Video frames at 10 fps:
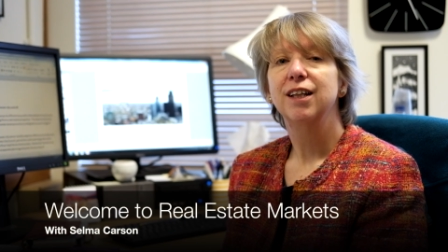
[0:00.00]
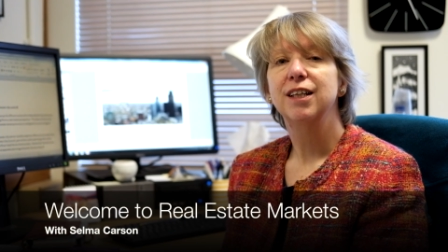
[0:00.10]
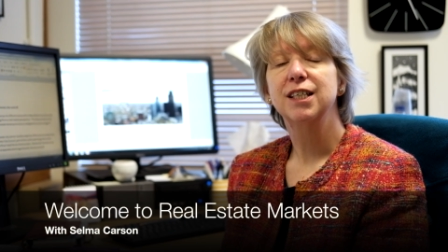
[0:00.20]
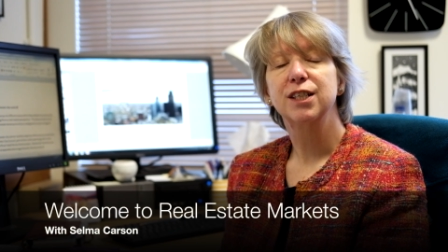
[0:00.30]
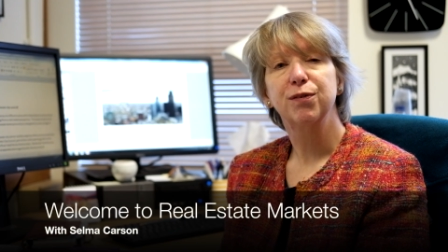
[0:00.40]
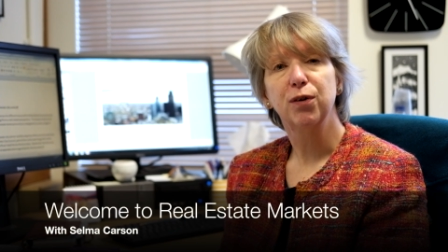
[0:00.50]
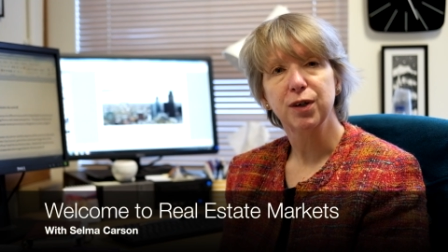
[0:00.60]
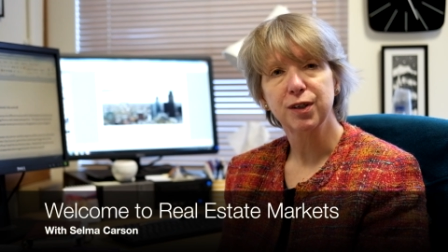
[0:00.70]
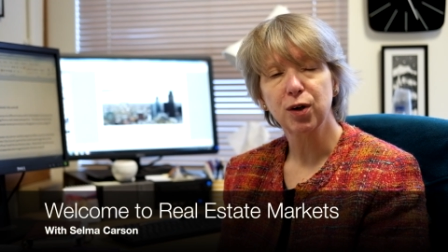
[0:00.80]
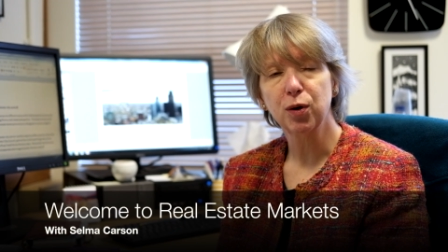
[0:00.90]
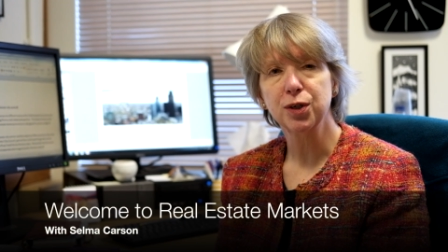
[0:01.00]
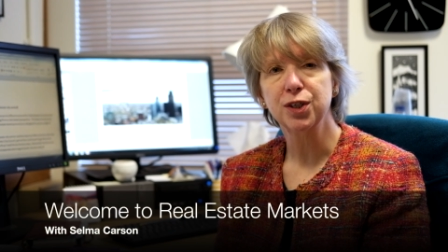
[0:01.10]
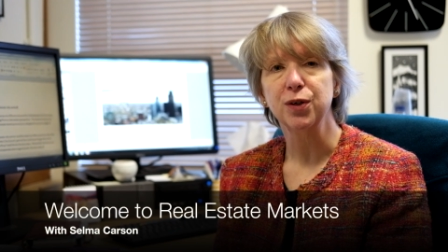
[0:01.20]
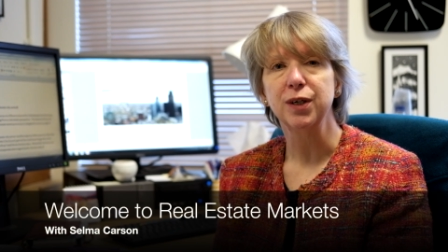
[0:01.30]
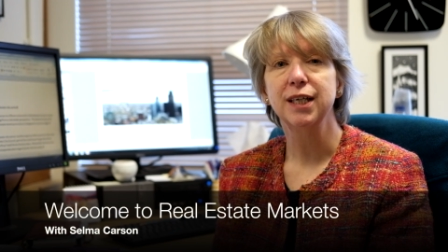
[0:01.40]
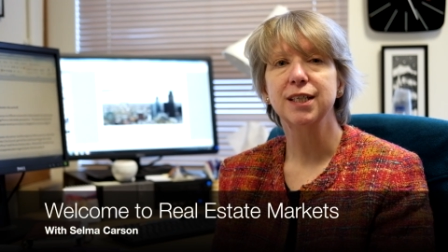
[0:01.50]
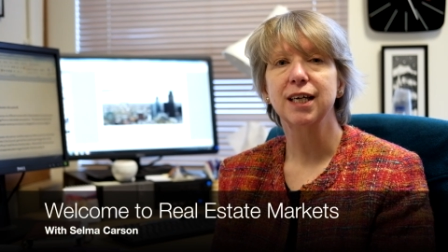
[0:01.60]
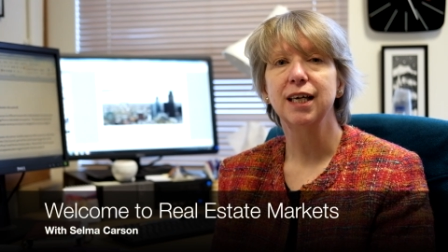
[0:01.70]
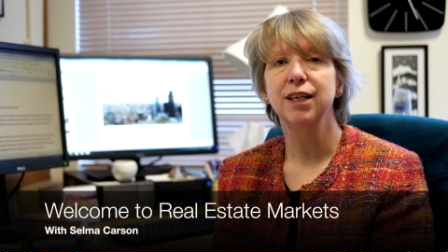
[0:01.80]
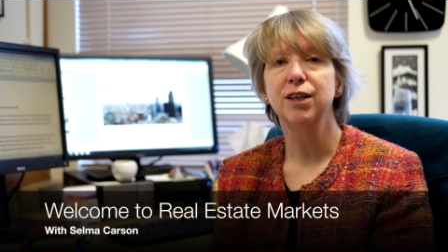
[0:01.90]
This is the fourth course unit
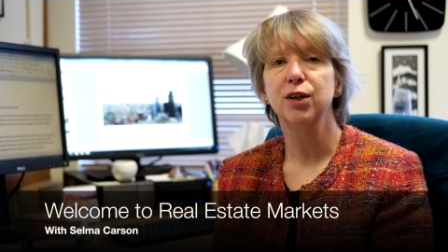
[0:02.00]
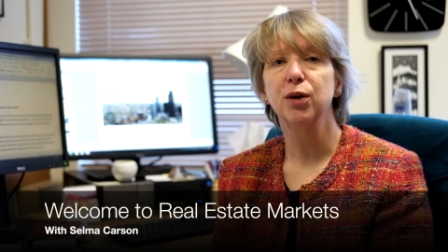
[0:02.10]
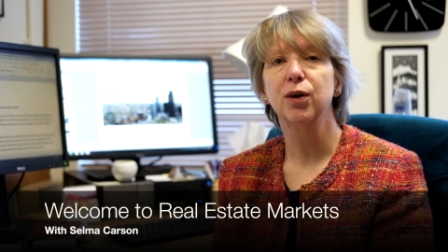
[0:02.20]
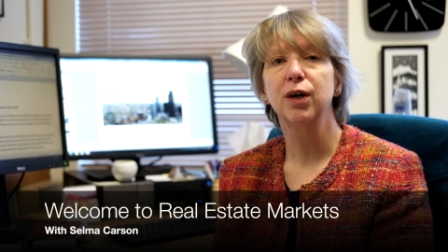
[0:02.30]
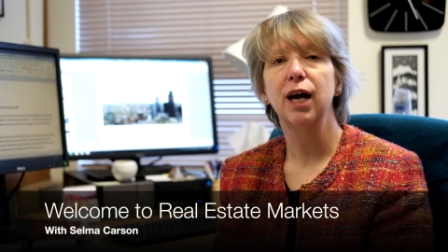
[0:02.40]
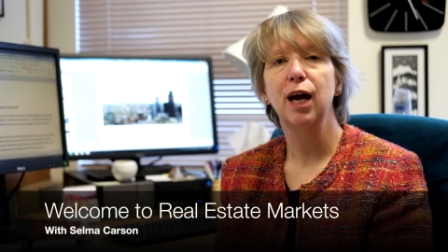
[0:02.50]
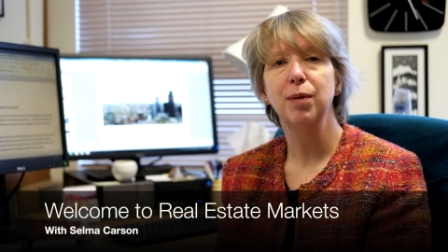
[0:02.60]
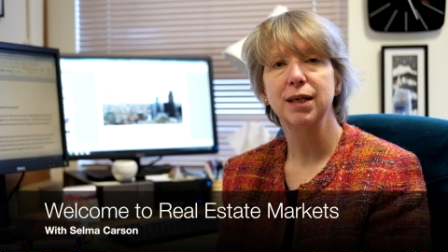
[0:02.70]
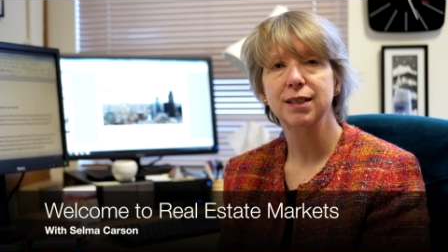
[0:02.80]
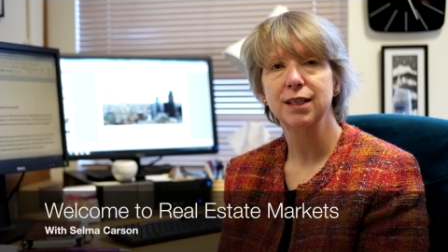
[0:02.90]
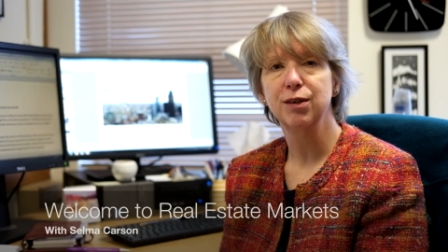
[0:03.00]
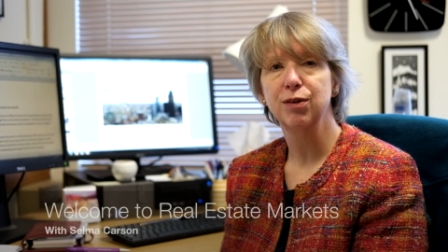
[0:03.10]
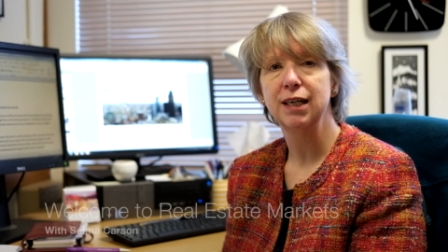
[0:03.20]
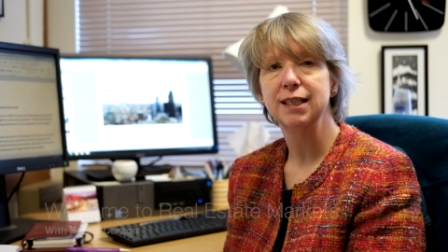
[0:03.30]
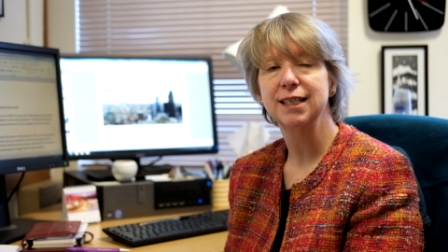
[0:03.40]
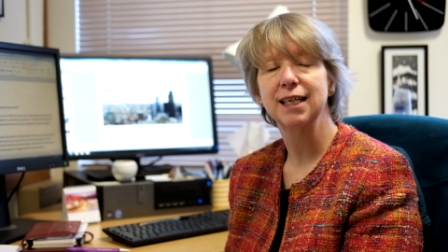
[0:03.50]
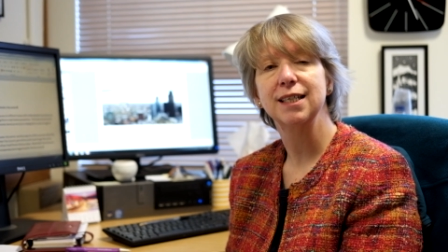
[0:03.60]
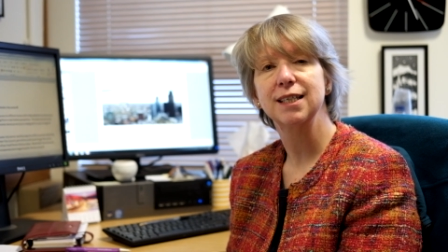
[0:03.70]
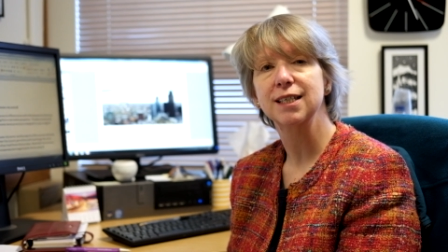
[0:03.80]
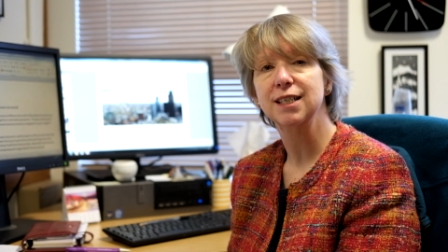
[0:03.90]
in your MSc Real Estate
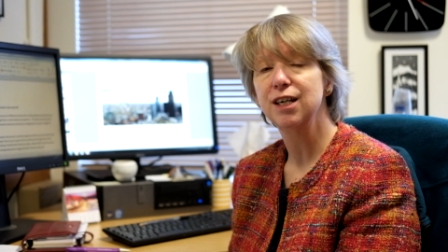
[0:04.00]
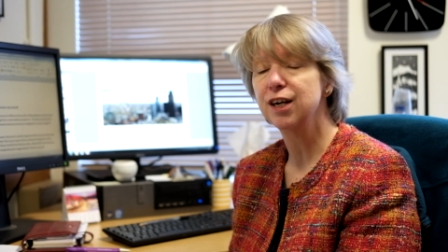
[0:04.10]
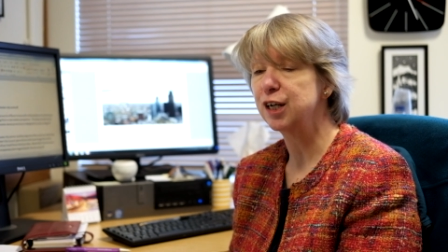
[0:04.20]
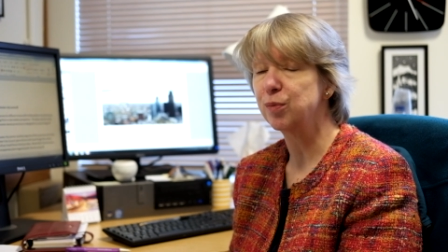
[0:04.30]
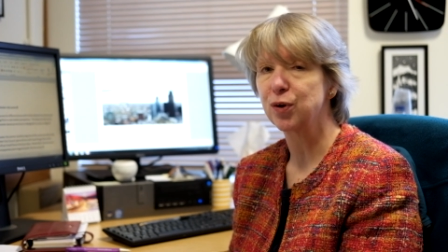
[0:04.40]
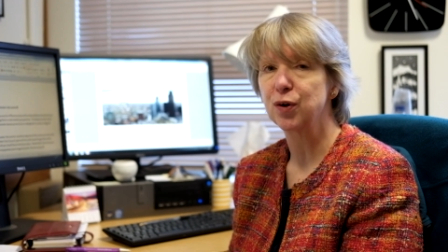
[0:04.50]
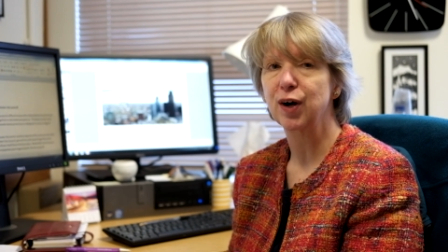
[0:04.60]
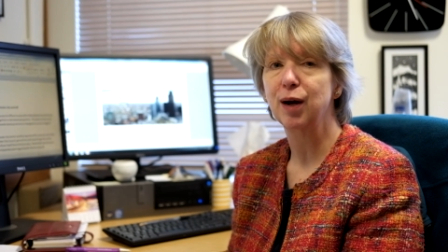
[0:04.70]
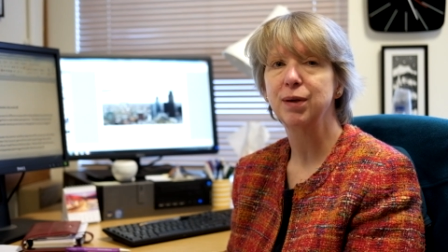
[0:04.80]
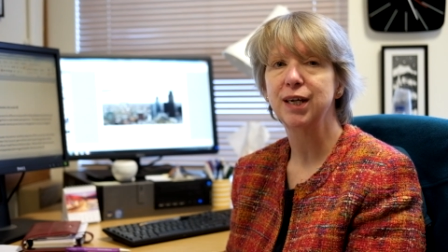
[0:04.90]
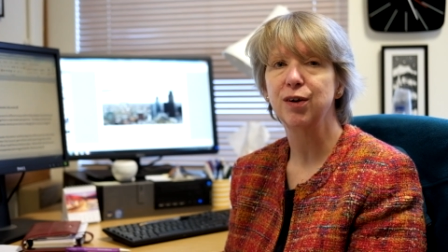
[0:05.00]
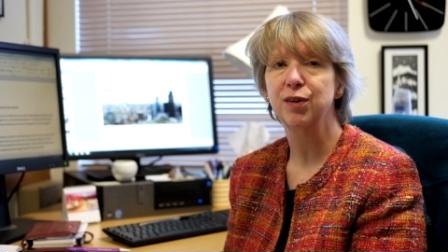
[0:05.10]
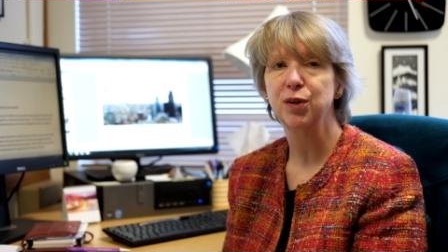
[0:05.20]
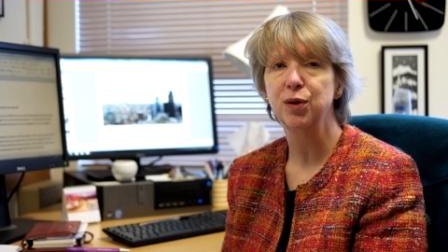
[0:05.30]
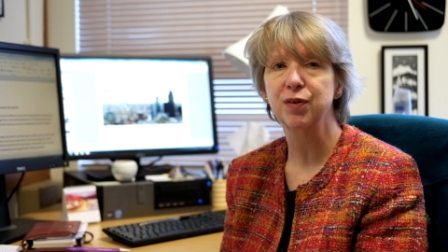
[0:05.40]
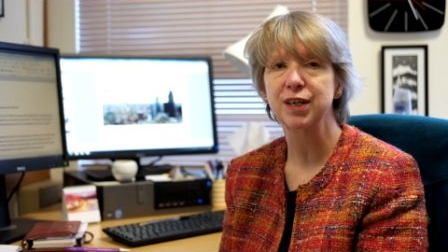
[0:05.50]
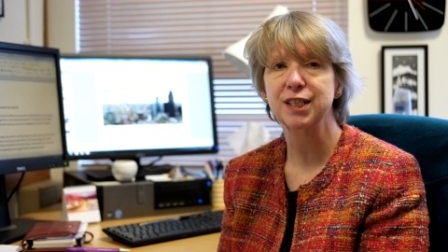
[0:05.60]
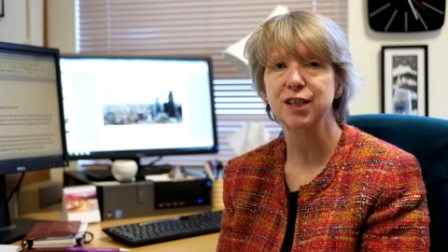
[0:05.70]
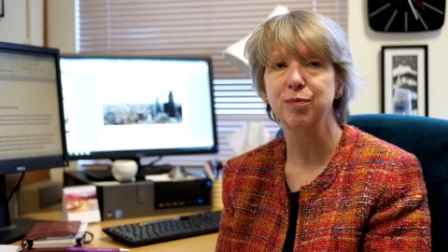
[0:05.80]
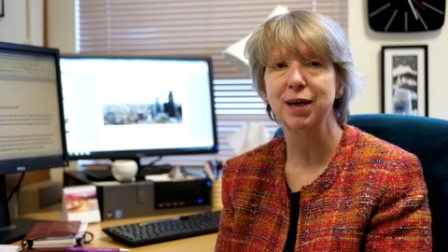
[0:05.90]
Distance Learning programme here at the
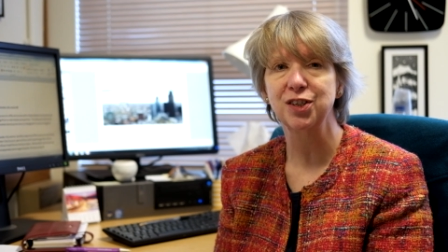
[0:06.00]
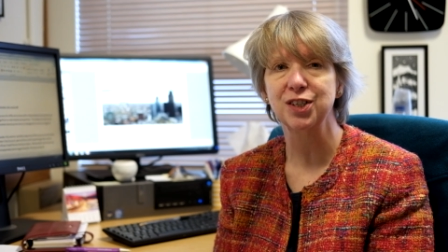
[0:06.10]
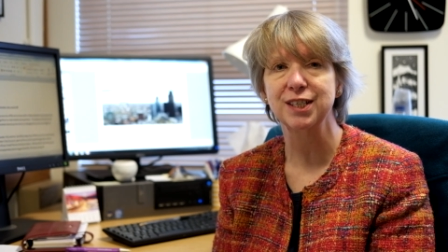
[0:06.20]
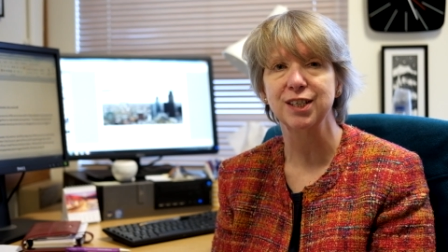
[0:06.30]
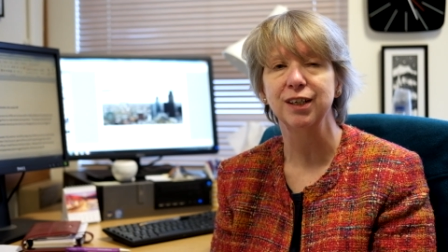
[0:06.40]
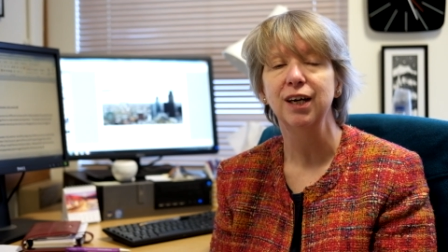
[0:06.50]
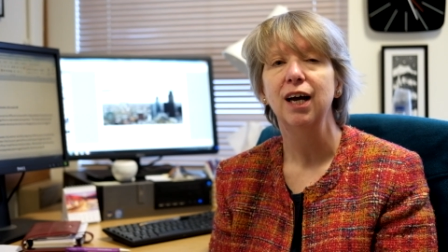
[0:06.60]
University of Manchester